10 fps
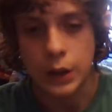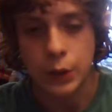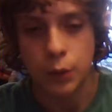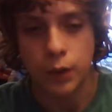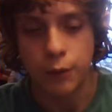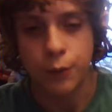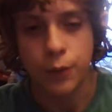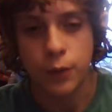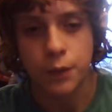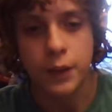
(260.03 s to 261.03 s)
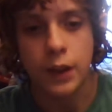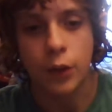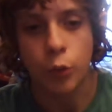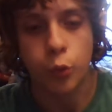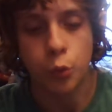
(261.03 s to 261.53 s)
you have
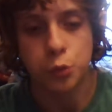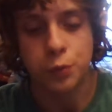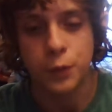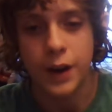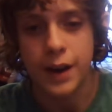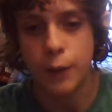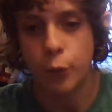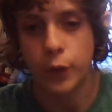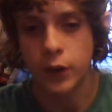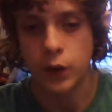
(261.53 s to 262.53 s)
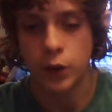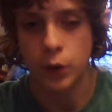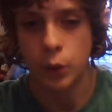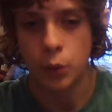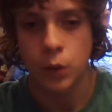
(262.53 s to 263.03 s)
these sort of waves that
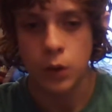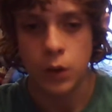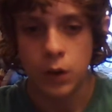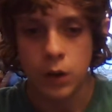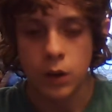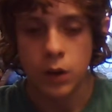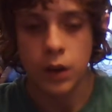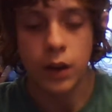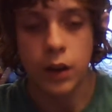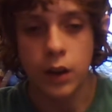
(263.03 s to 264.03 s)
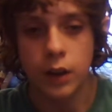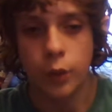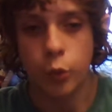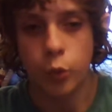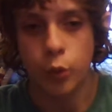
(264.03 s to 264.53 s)
go
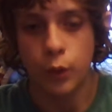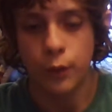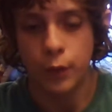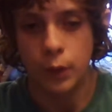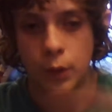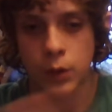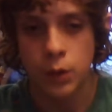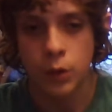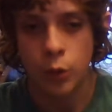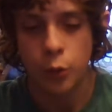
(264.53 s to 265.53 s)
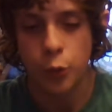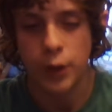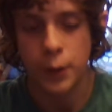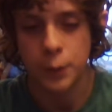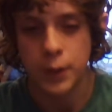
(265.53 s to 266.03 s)
in sort of a
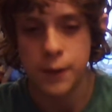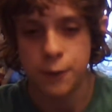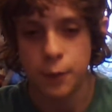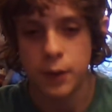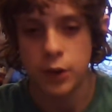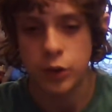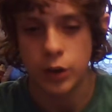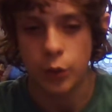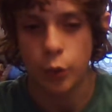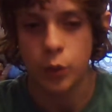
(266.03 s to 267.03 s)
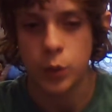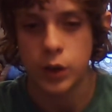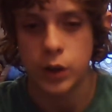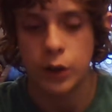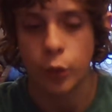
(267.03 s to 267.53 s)
sound wave formation, as it
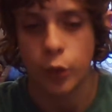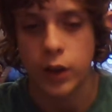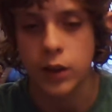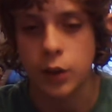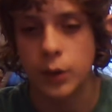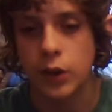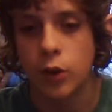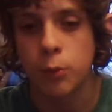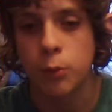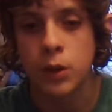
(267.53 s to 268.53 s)
were, you could say, going up